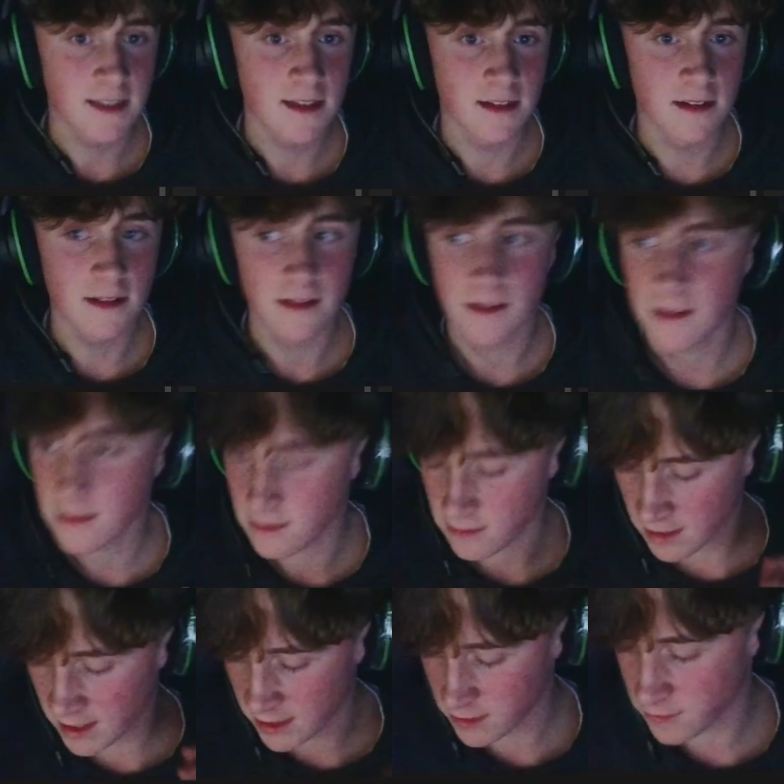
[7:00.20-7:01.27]
to
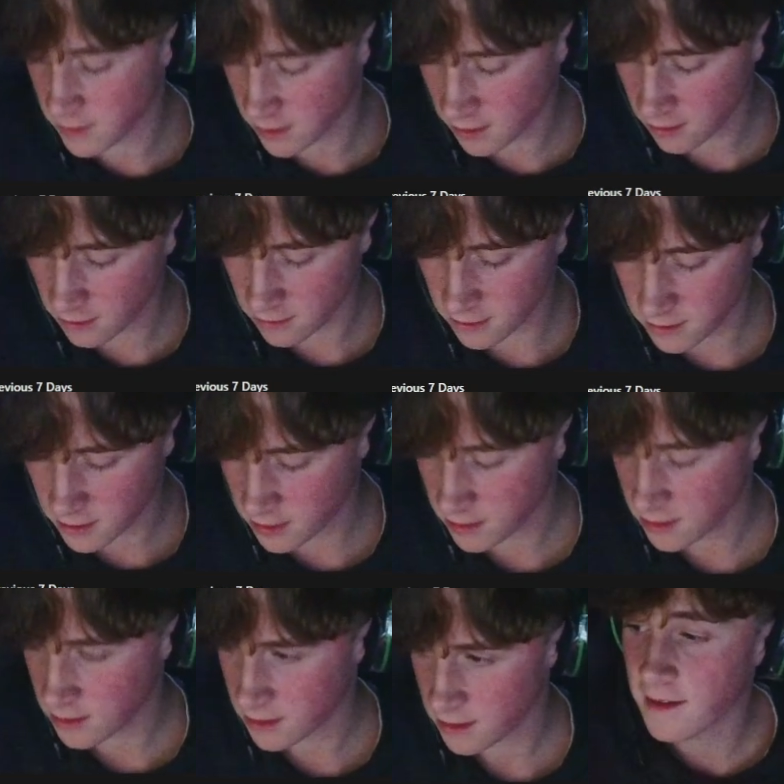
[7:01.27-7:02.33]
ask for the colours,
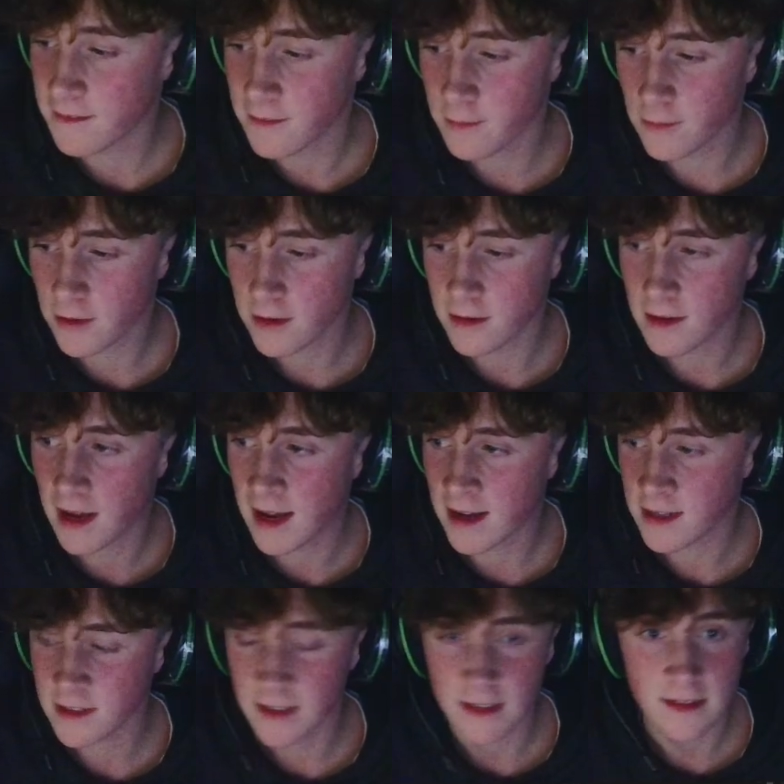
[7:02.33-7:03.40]
and I'm going to
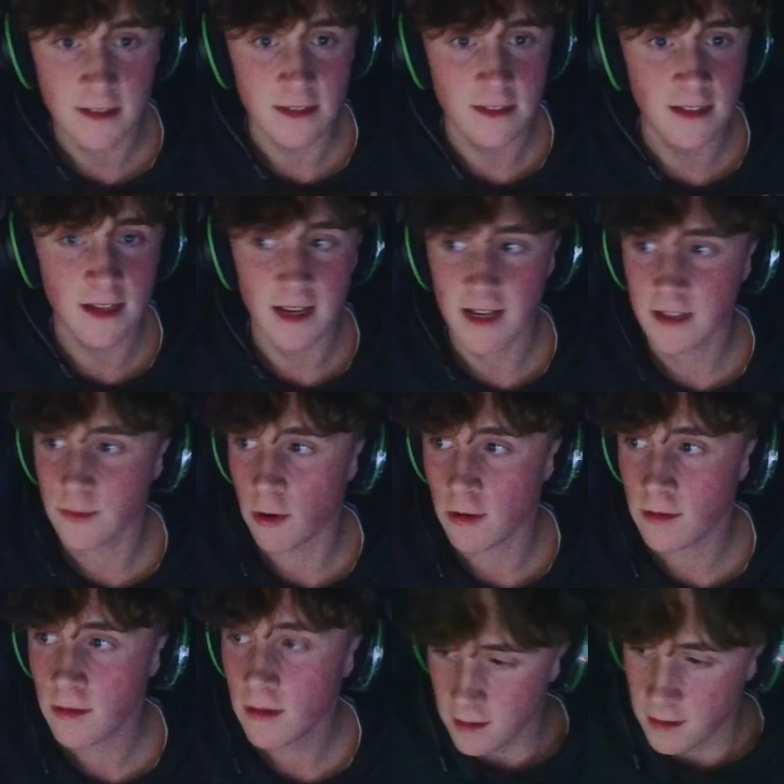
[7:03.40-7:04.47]
ask it to select
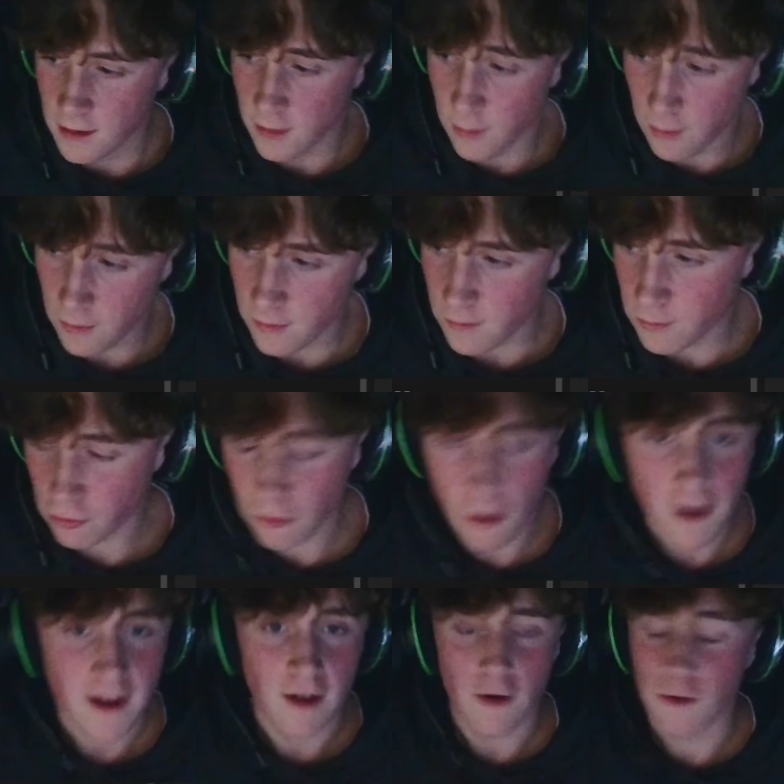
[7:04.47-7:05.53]
one.
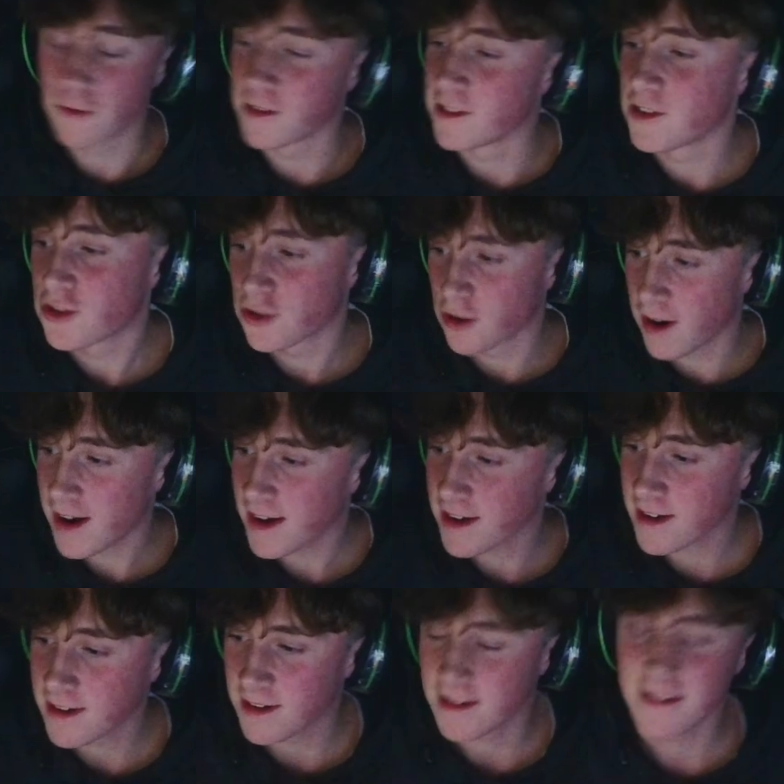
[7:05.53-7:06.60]
Bright orange
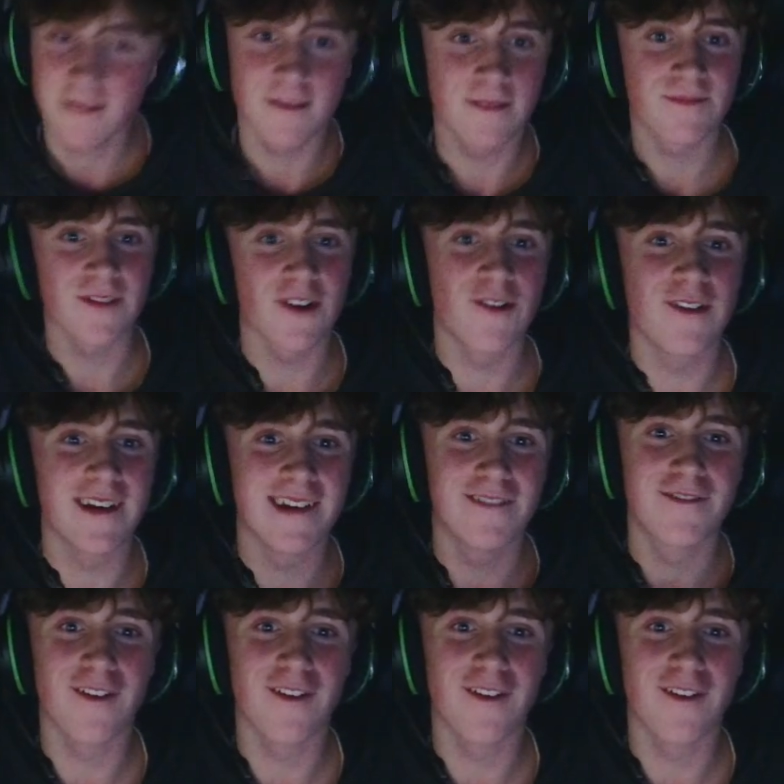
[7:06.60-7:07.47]
track. Oi for